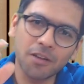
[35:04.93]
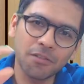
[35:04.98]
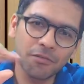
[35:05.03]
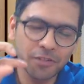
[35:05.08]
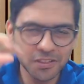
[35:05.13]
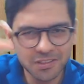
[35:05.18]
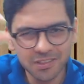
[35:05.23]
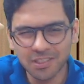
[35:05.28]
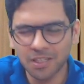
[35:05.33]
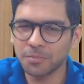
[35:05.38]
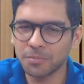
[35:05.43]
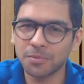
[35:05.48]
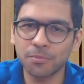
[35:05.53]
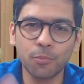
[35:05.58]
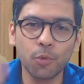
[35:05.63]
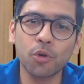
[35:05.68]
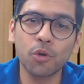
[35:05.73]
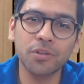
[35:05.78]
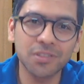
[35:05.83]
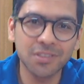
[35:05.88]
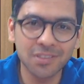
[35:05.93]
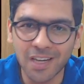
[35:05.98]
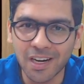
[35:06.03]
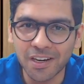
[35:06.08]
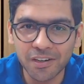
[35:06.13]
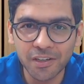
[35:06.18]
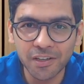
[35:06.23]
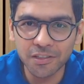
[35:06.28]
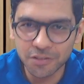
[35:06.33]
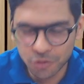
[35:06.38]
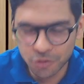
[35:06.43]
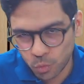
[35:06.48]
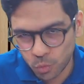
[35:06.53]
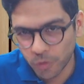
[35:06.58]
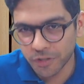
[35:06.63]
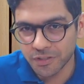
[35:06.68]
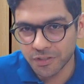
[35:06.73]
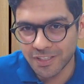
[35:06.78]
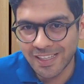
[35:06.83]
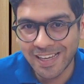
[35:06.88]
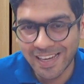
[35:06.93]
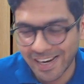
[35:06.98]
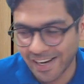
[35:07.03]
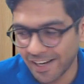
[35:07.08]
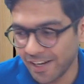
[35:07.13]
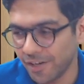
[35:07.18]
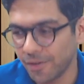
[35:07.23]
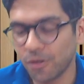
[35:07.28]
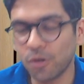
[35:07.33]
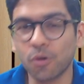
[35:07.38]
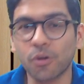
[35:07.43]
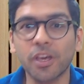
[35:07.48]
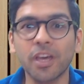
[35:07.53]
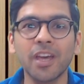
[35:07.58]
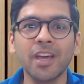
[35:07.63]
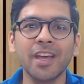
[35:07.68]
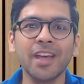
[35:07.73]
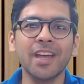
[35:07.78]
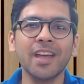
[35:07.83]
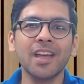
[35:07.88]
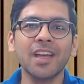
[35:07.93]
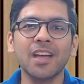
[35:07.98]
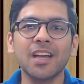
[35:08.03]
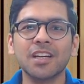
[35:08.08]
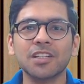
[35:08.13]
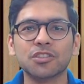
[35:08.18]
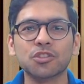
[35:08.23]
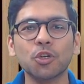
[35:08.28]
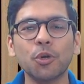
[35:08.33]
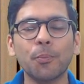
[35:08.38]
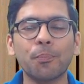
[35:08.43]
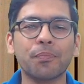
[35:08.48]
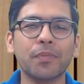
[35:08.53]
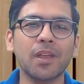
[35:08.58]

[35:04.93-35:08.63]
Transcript: with some more standards towards the end. Okay, so